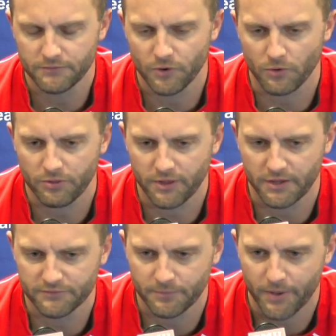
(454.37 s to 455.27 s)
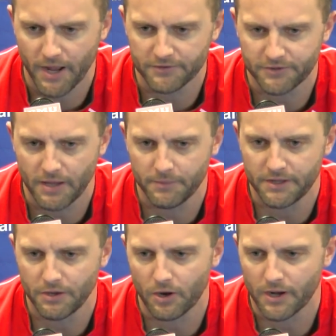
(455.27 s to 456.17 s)
certain things in the pass game to
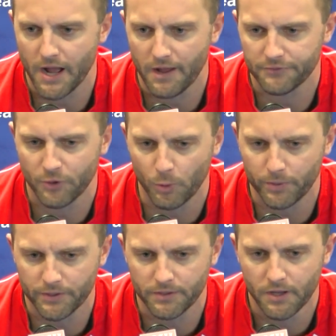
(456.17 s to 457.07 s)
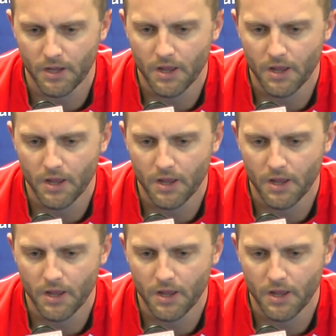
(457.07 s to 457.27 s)
get our guys open.